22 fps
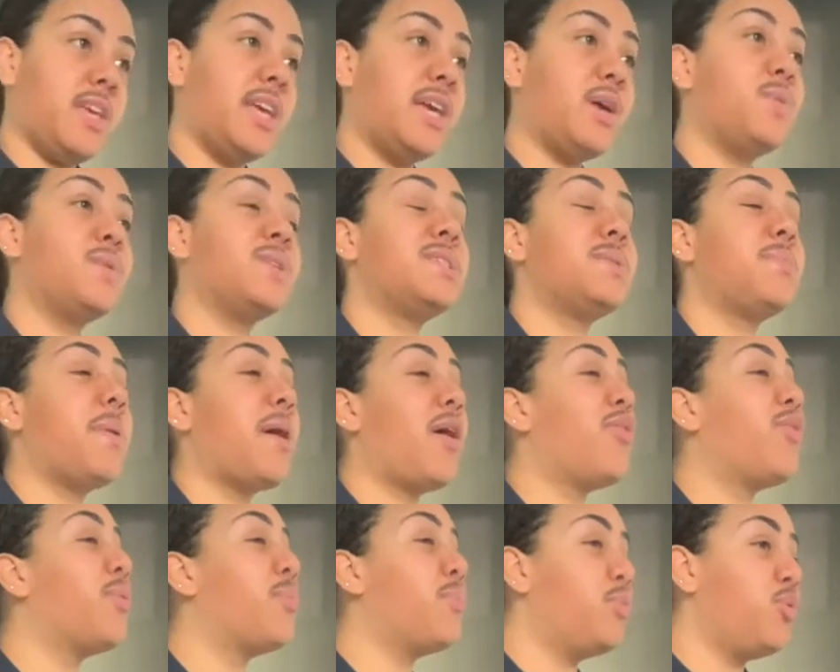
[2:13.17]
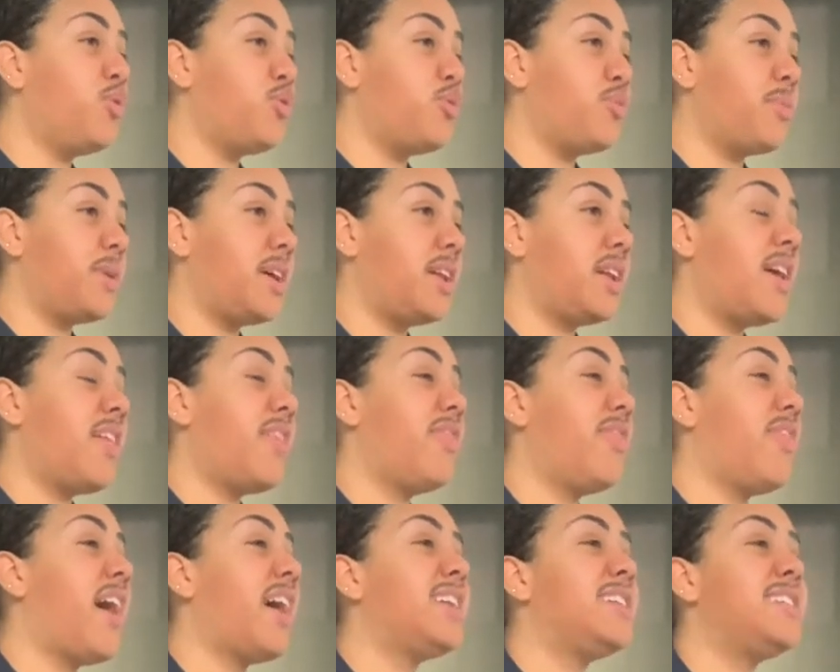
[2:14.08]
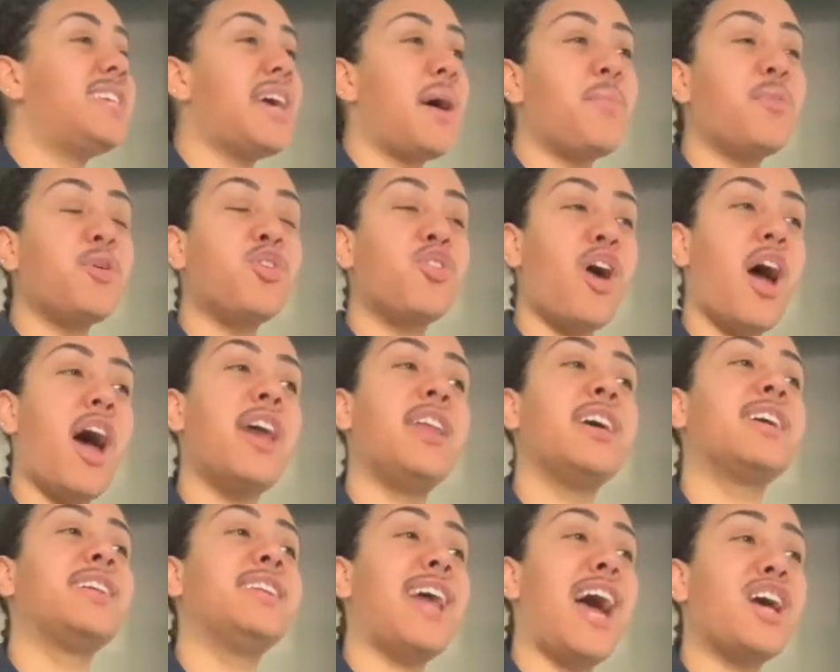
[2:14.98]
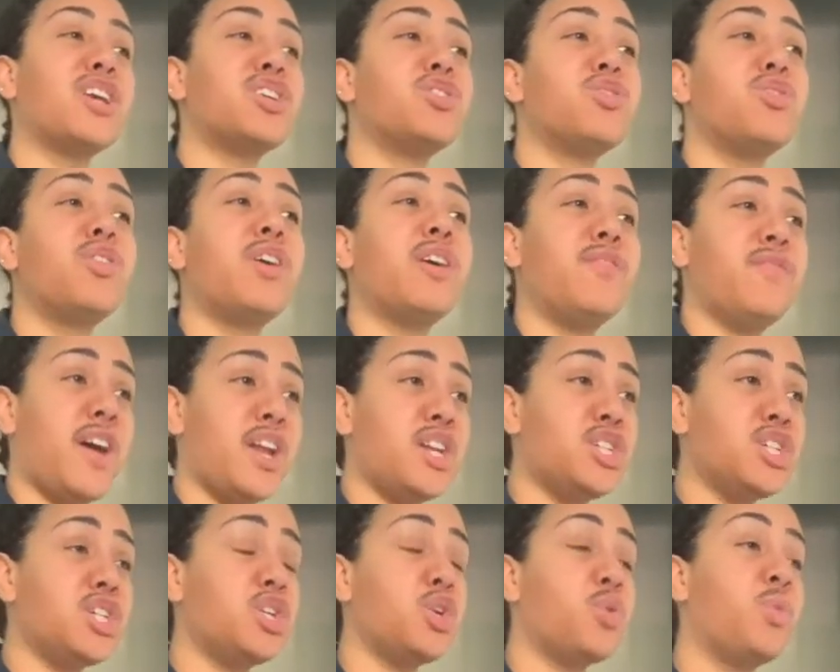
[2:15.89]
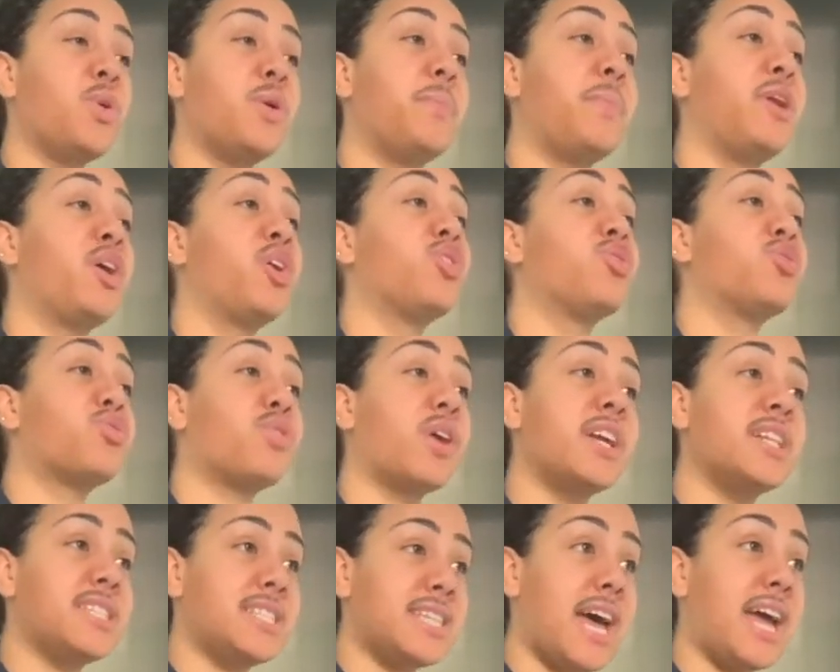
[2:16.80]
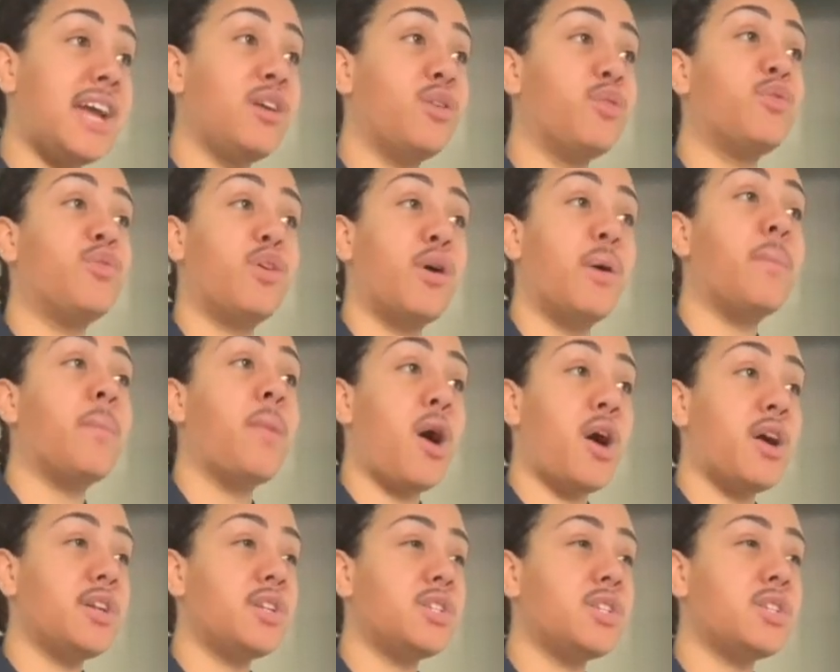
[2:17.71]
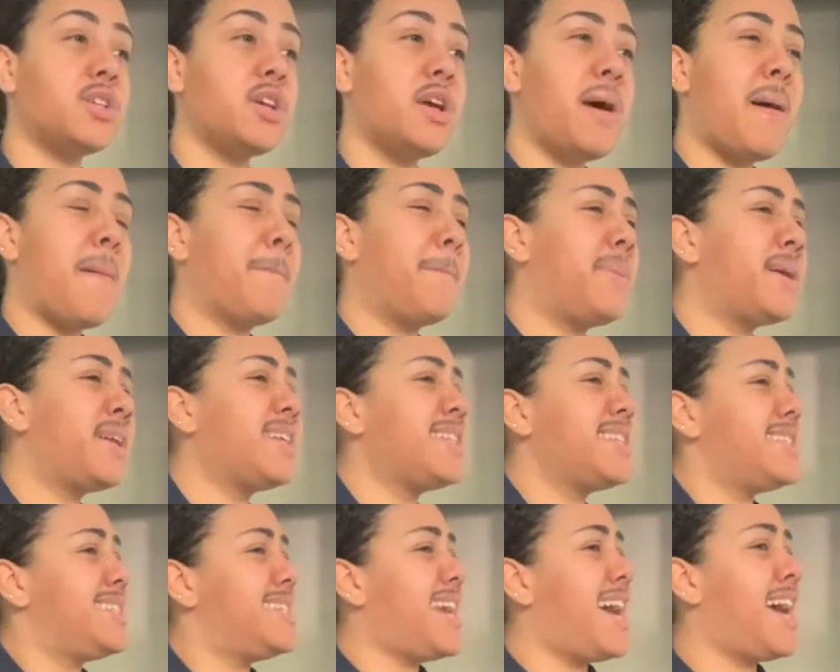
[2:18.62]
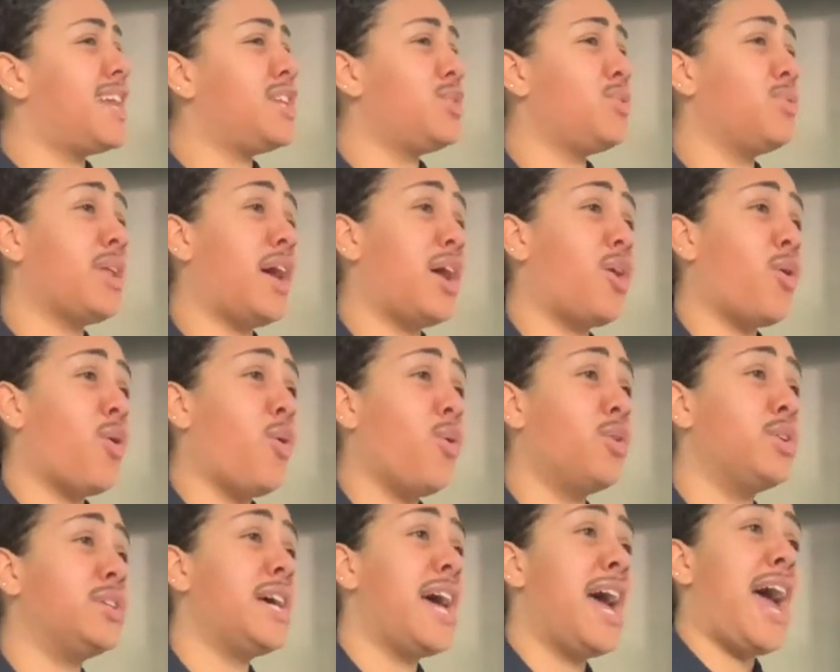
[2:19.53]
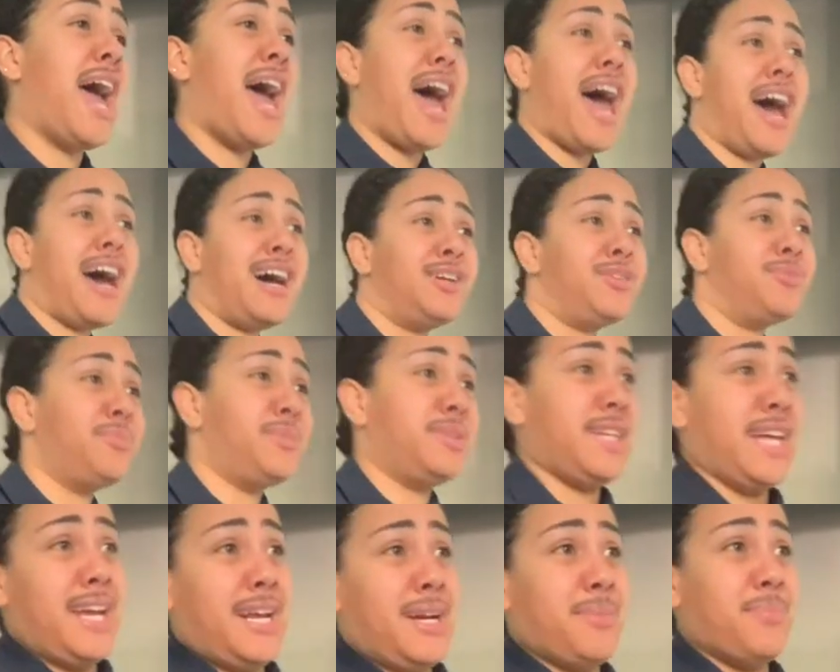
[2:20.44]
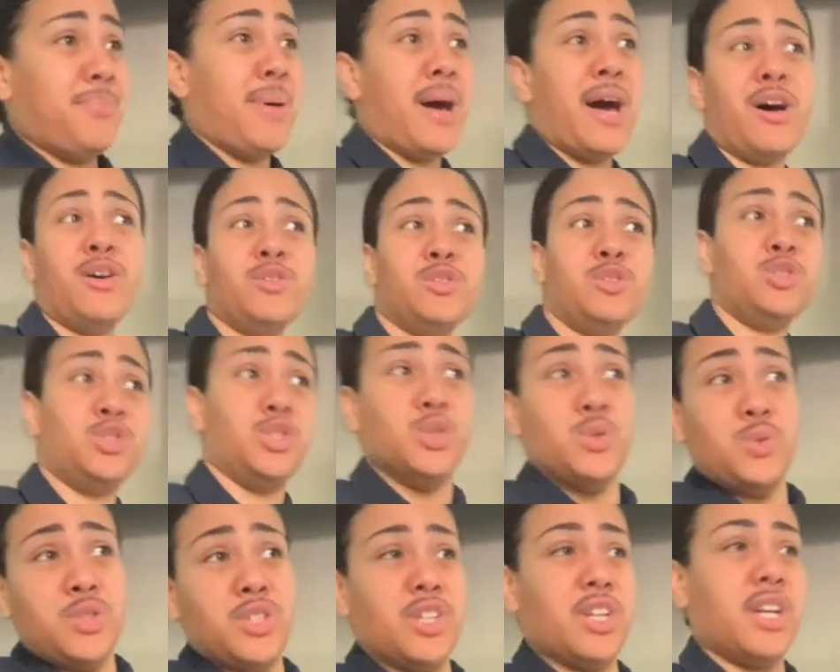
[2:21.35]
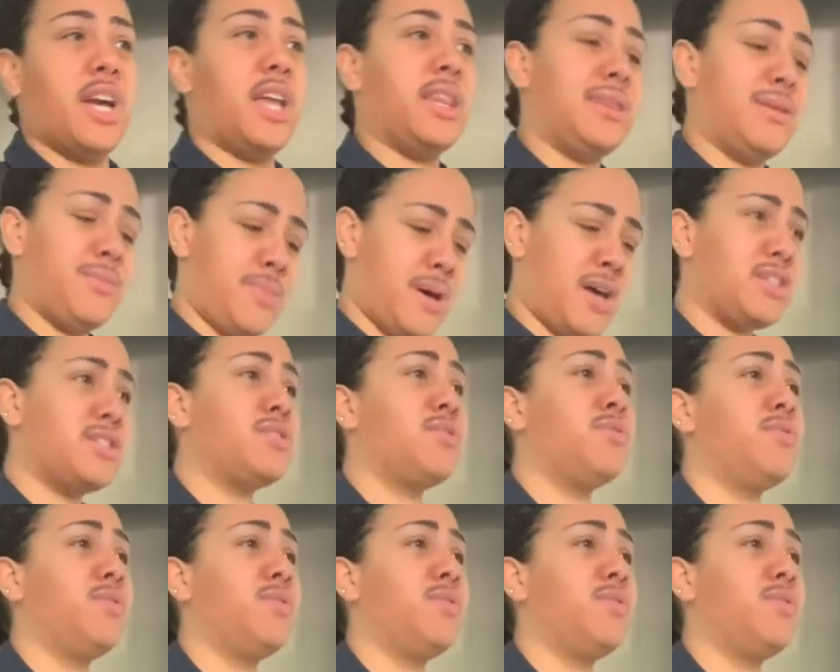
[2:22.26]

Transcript: It was about the movement. That Democratic National Convention would have been a great site for a march. But instead, you let old Adam Clayton Powell Jr. get the best of